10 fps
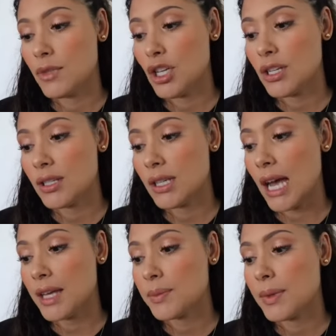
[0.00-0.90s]
Jesus
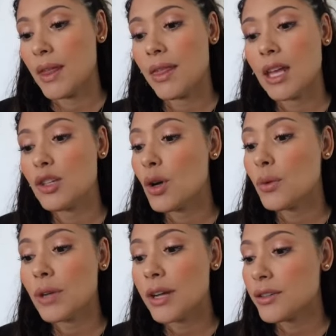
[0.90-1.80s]
gasped. They
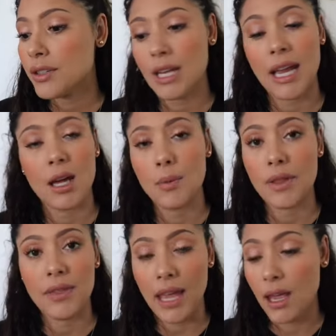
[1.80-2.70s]
don't understand
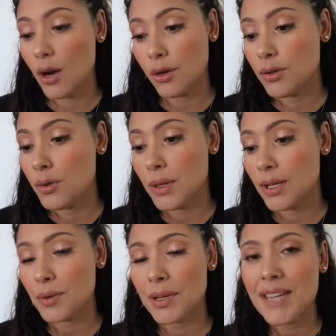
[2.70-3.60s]
what they are doing.
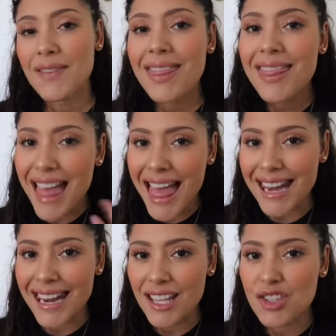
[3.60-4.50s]
So even
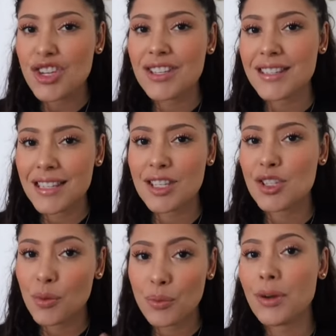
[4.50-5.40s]
then, Jesus is
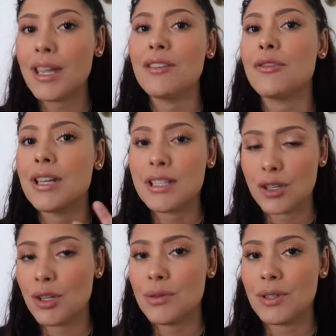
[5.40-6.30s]
still praying for his
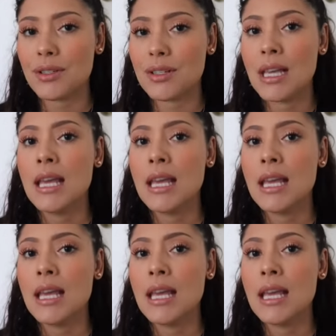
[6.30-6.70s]
accusers.